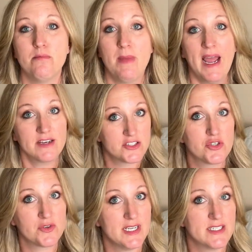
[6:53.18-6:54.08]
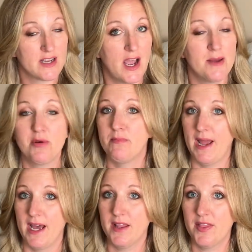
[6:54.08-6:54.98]
mastery type
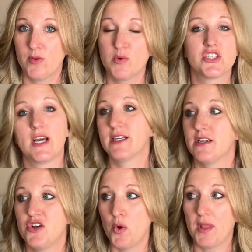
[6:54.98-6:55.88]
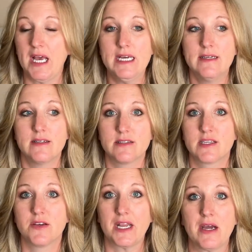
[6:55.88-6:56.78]
math, which I didn't know that
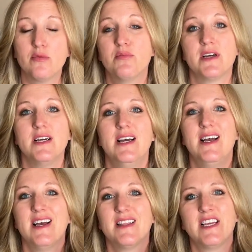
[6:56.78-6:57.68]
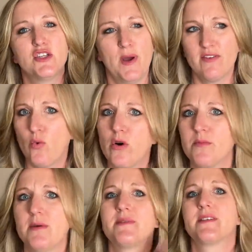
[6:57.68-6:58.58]
until now, but they do have
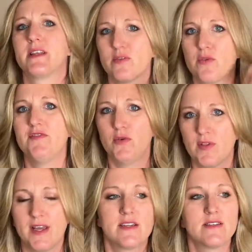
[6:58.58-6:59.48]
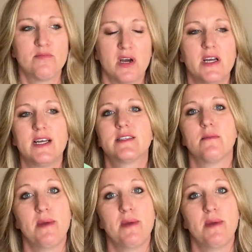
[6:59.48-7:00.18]
warm-ups that review things, but it's a